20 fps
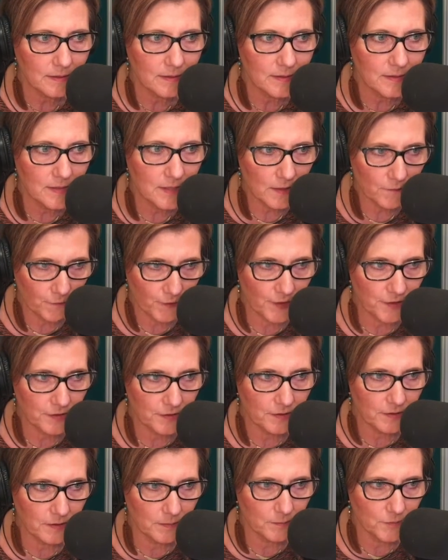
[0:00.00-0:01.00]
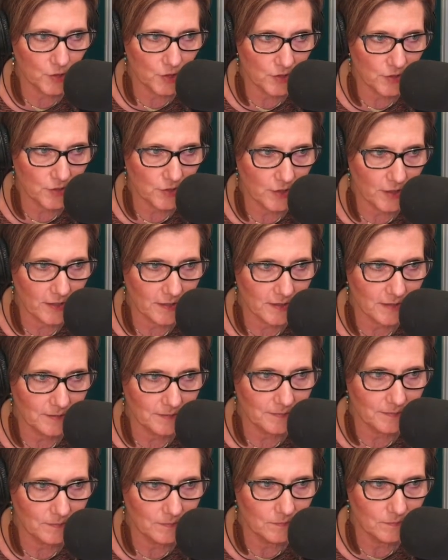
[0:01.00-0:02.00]
defunded them just yet.
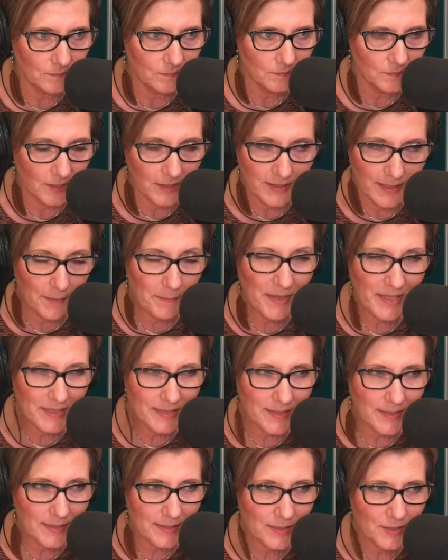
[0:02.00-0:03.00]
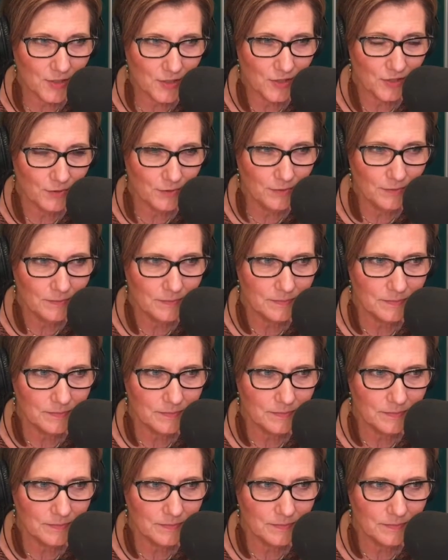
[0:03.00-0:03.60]
Doesn't that make sense to you?